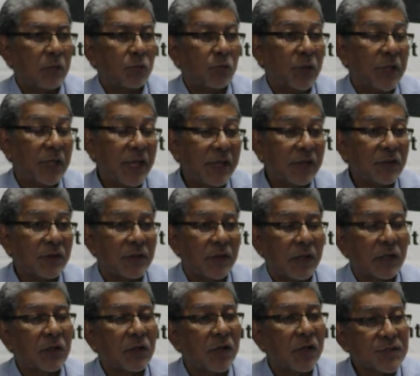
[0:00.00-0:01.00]

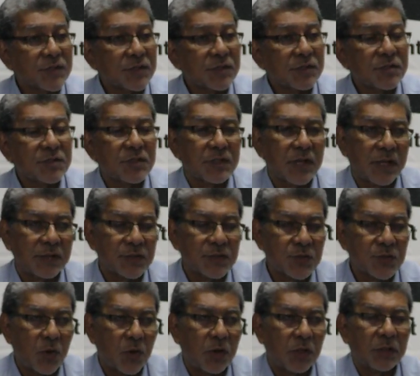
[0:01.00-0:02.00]
related, are cousins, and
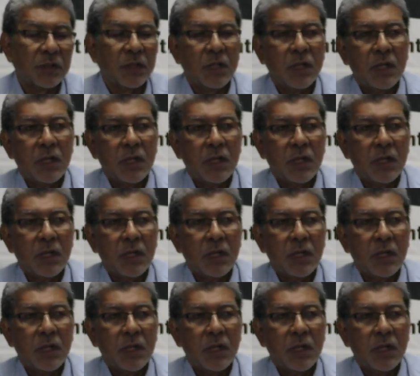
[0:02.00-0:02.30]
so on.